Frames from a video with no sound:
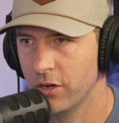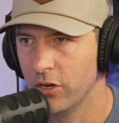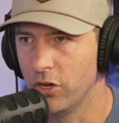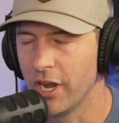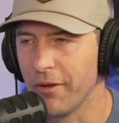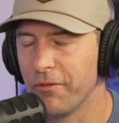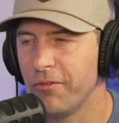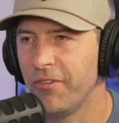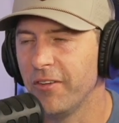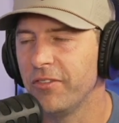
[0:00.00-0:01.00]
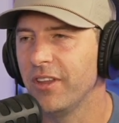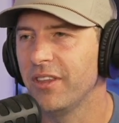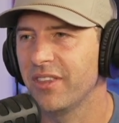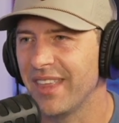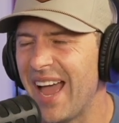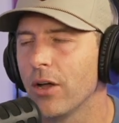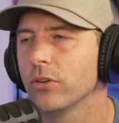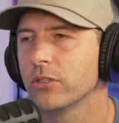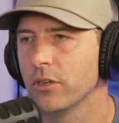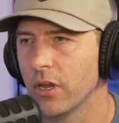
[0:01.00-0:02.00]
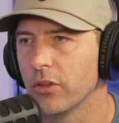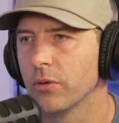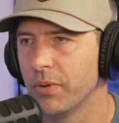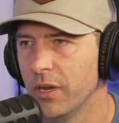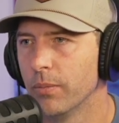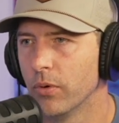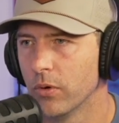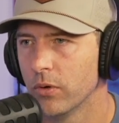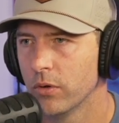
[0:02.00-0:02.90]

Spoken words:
You got 50,000 other people.